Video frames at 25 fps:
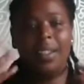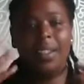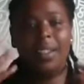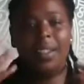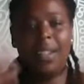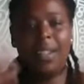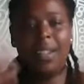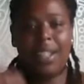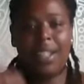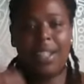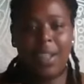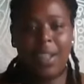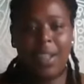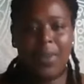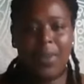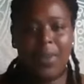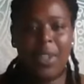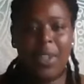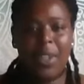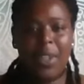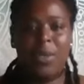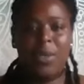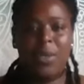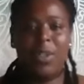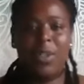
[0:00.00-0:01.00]
that time for
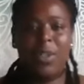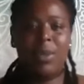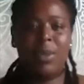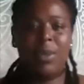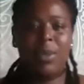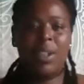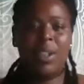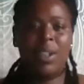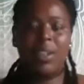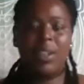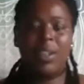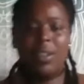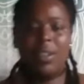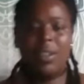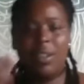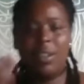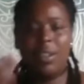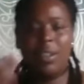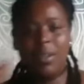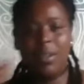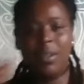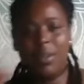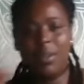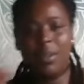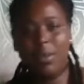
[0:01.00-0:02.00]
introspection.
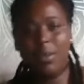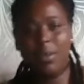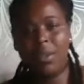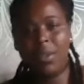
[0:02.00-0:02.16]
What's